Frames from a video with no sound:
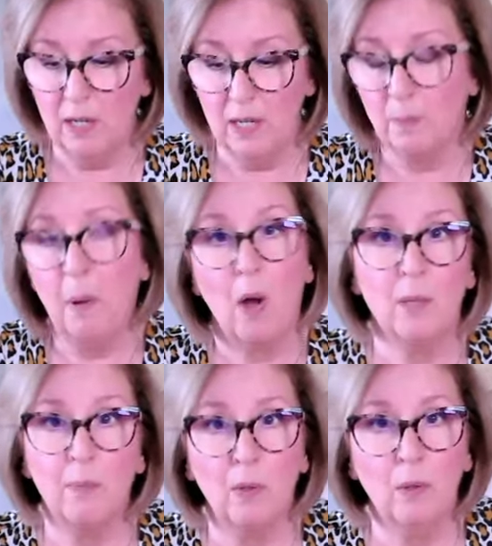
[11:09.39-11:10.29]
is
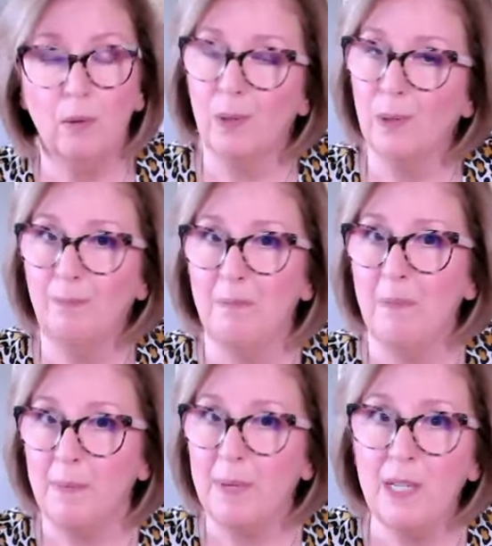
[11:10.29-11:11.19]
possible, or
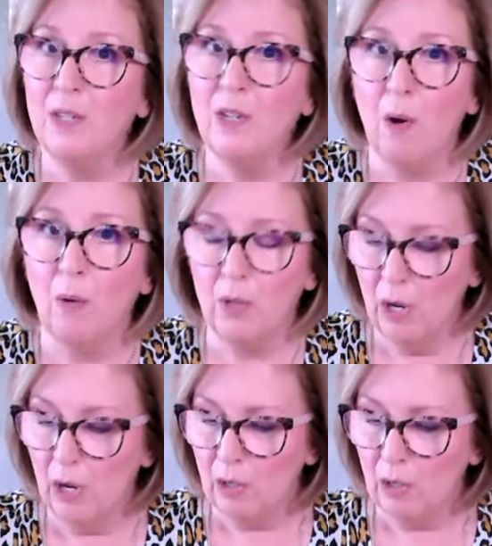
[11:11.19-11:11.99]
maybe you don't.